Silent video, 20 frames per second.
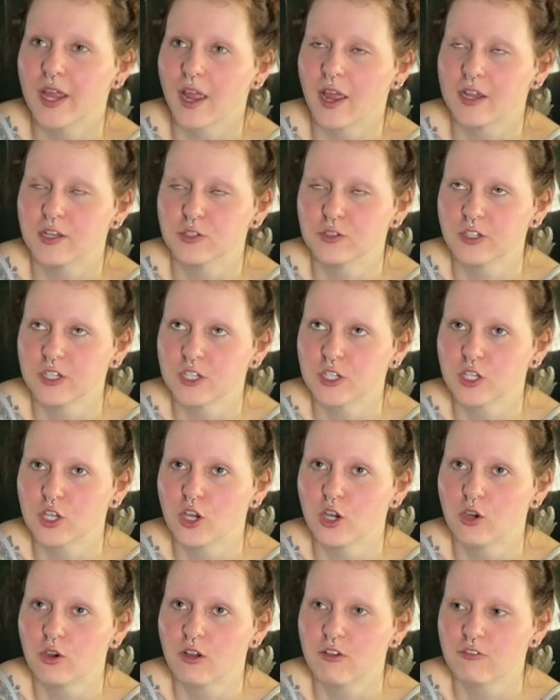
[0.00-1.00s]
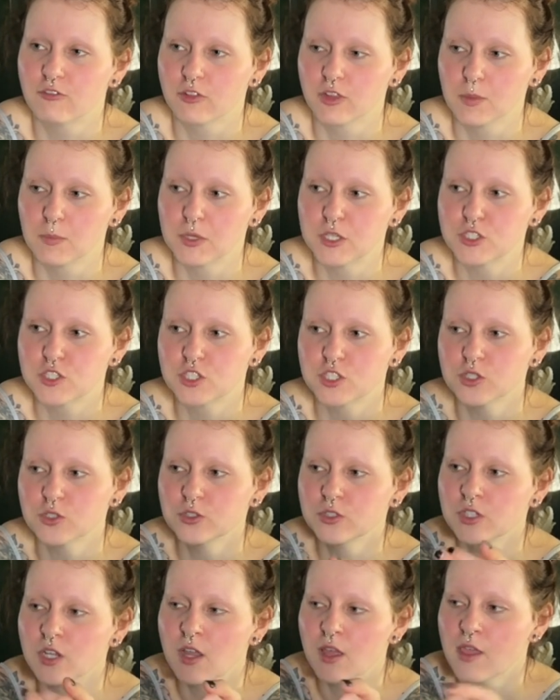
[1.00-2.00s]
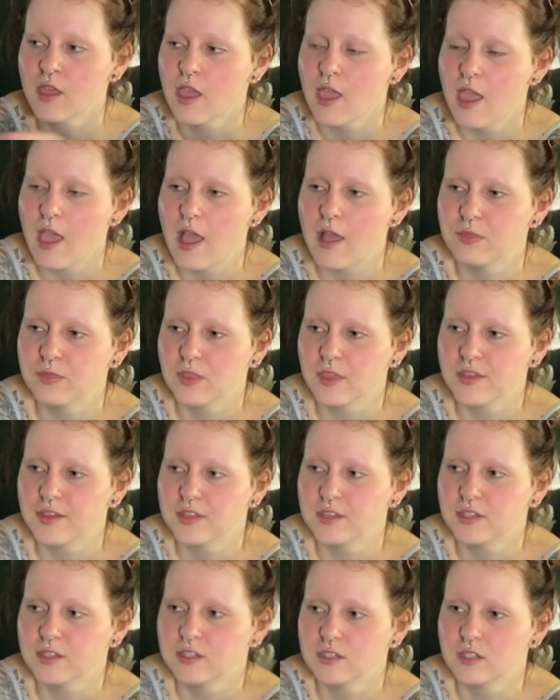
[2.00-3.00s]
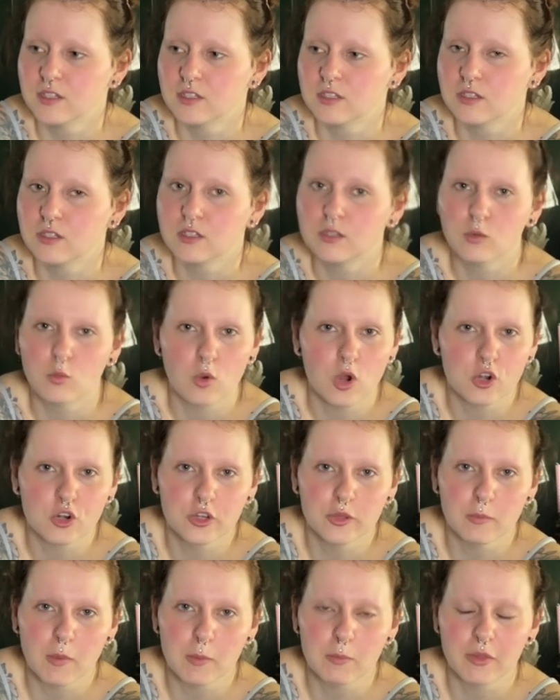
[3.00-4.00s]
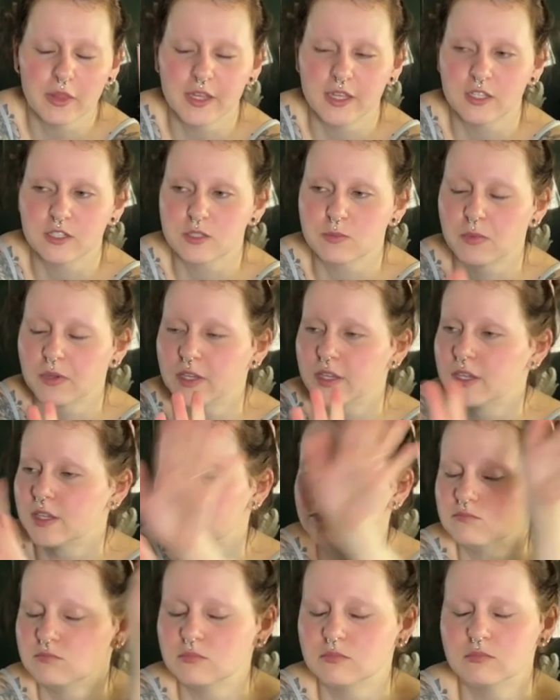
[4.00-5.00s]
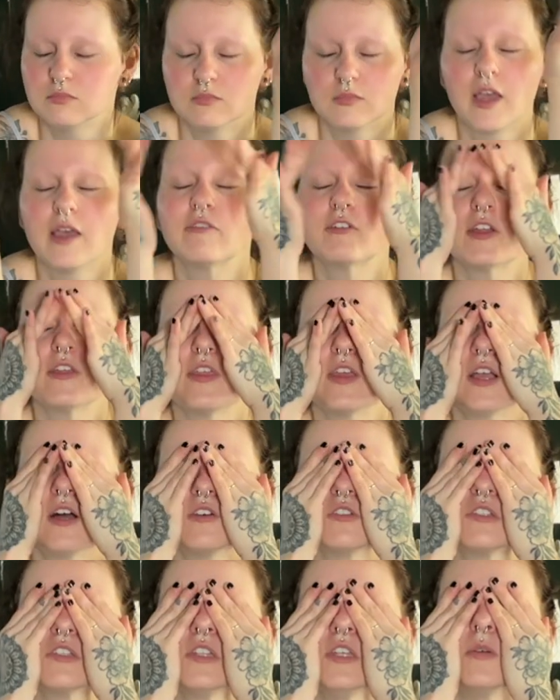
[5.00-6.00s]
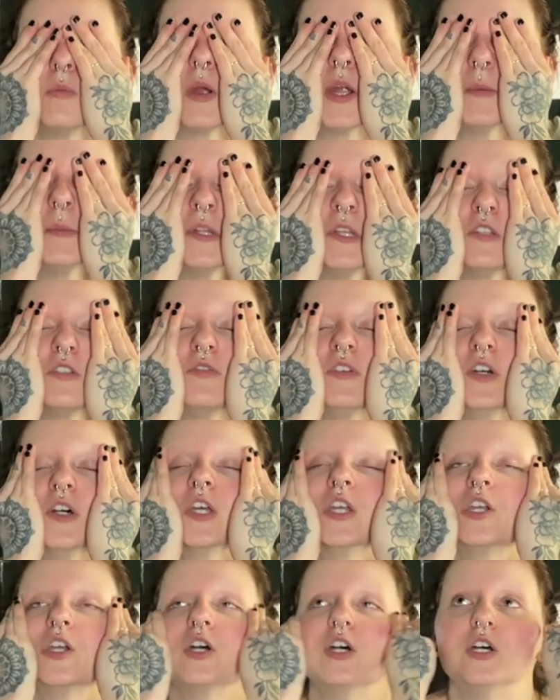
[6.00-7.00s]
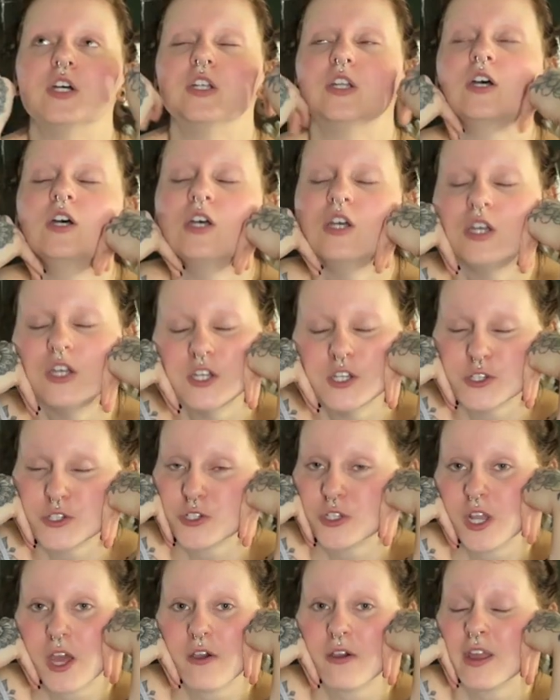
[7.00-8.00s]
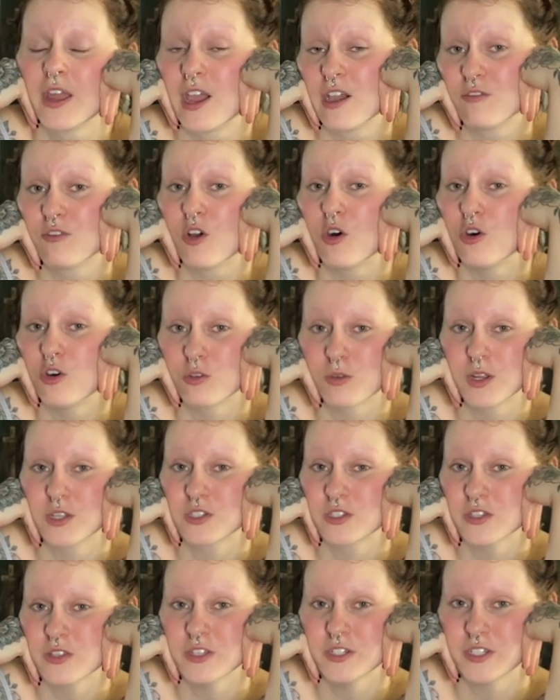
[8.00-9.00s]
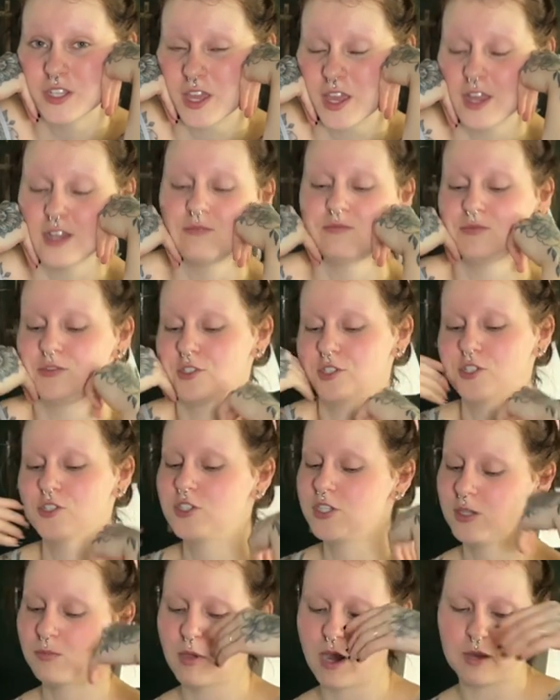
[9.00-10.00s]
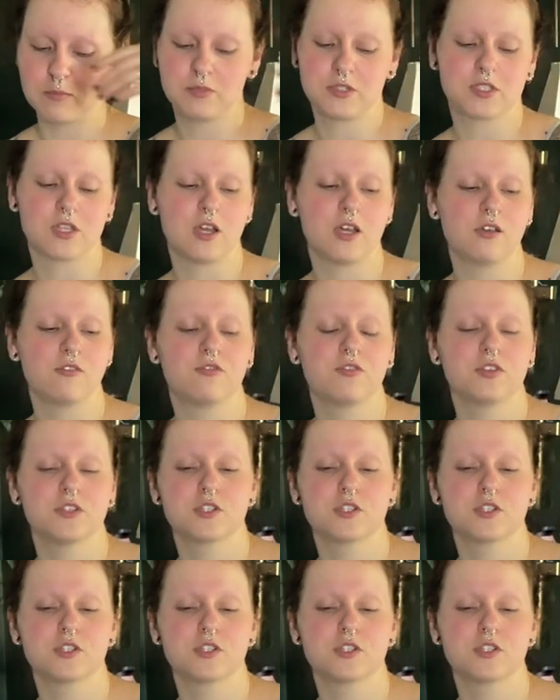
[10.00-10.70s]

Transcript: I do need to go flip it soon, and then watering my plants, but everything else in the apartment is feeling good. So now I have the whole rest of the day to do Depop stuff.